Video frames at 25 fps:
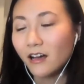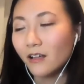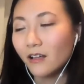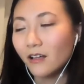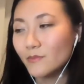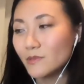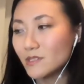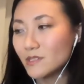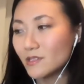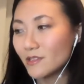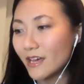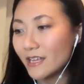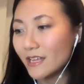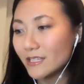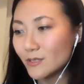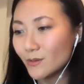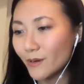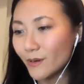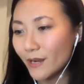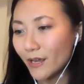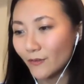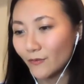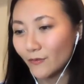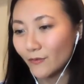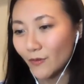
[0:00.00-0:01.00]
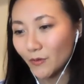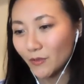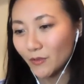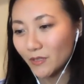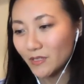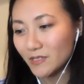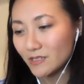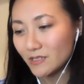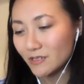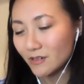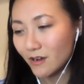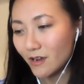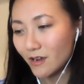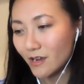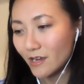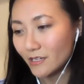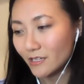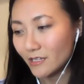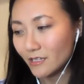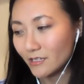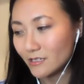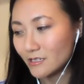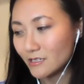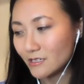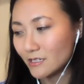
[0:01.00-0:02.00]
So that's what I focused on. And